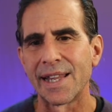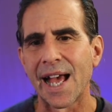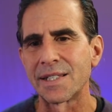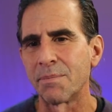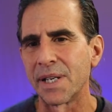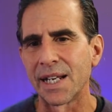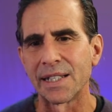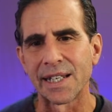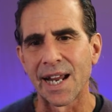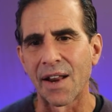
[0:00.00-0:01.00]
that's a big
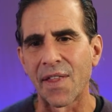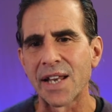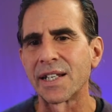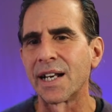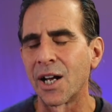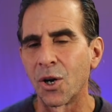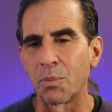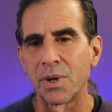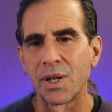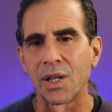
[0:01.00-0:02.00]
indicator. That's going to
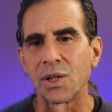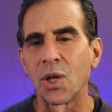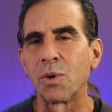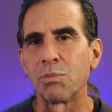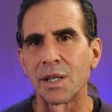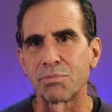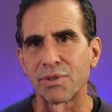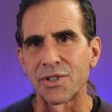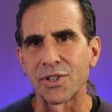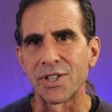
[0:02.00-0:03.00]
help lower blood
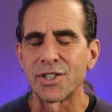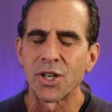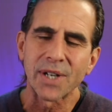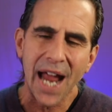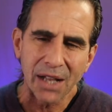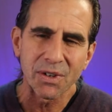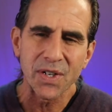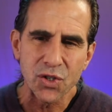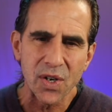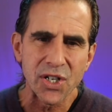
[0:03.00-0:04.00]
pressure. So calorie
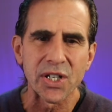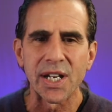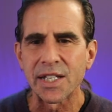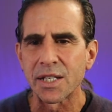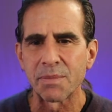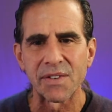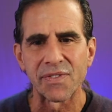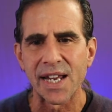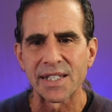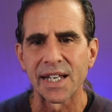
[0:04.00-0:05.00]
restriction,
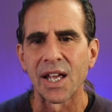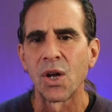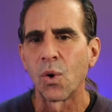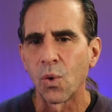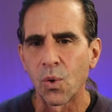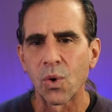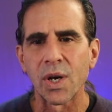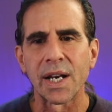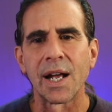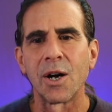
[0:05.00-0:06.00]
intermittent fasting, all
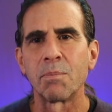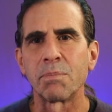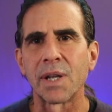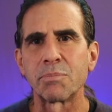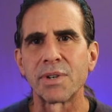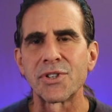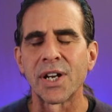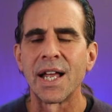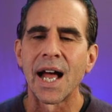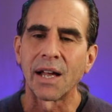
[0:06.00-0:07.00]
going to help blood
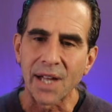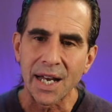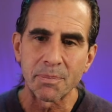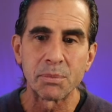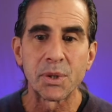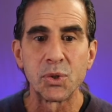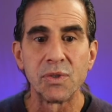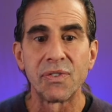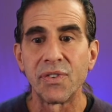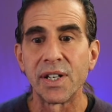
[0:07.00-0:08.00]
pressure. A lot of people
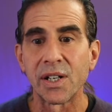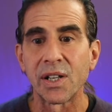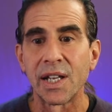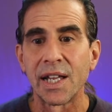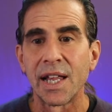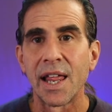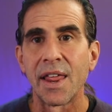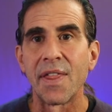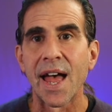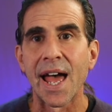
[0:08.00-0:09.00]
do feel
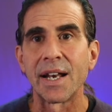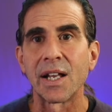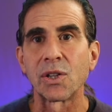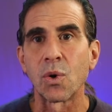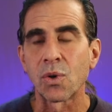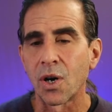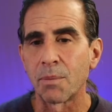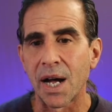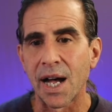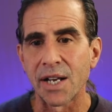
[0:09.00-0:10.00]
that low
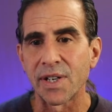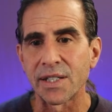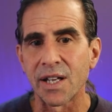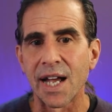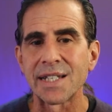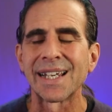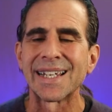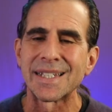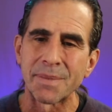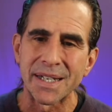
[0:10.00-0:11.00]
carbohydrate diets
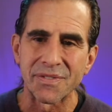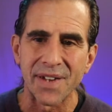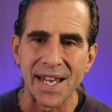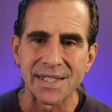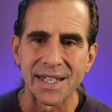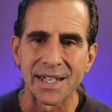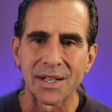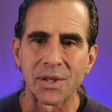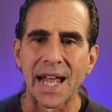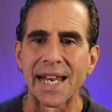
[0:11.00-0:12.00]
like intermittent
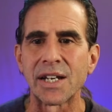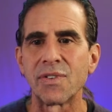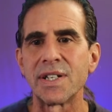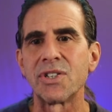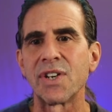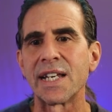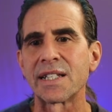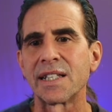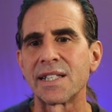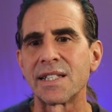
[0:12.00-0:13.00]
fasting that increases your
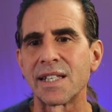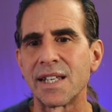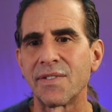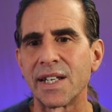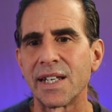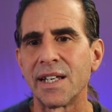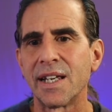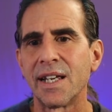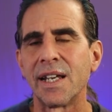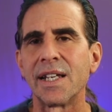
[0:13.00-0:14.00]
insulin sensitivity
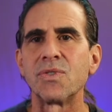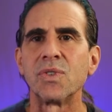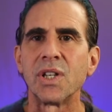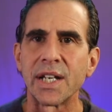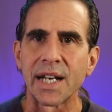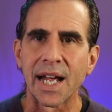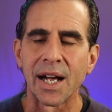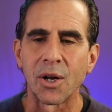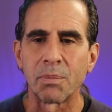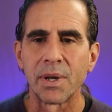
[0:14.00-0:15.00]
is really going to
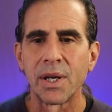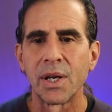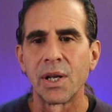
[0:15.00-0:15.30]
help